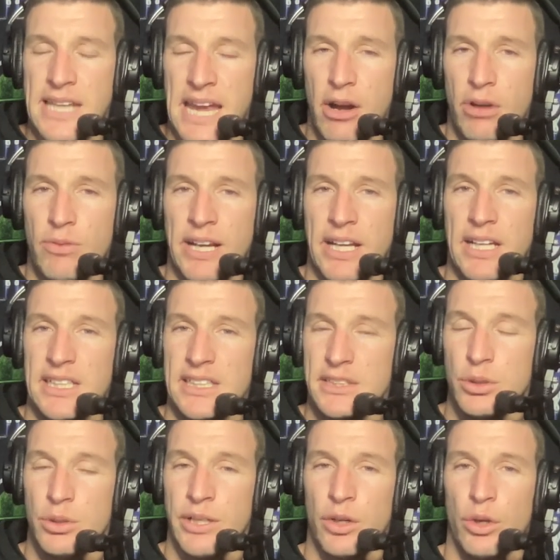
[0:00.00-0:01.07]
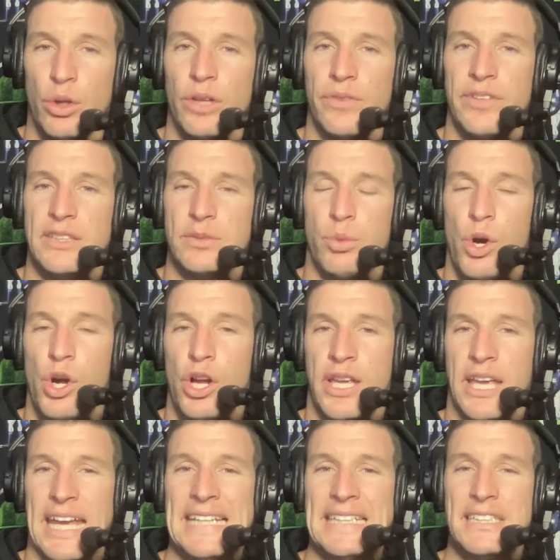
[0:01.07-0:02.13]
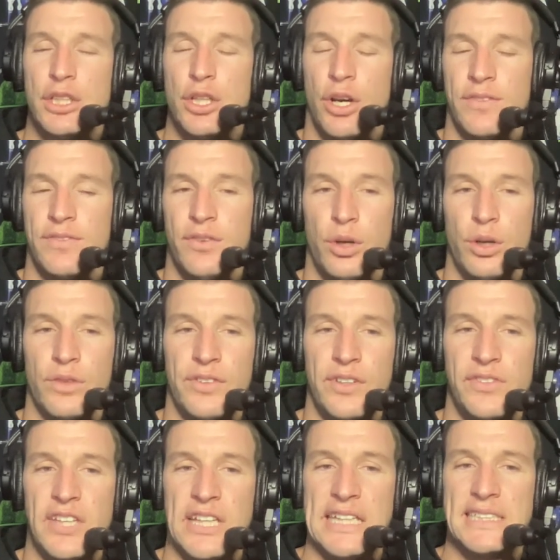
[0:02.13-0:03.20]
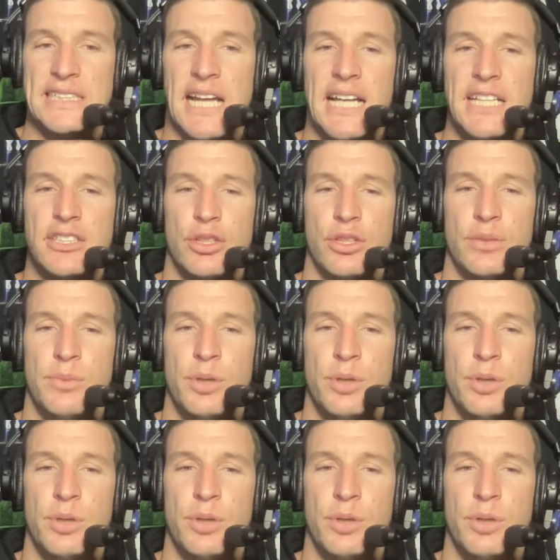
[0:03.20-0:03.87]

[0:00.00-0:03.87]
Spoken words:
Now I reckon he's doing all of his work inside forward 50. He stays on the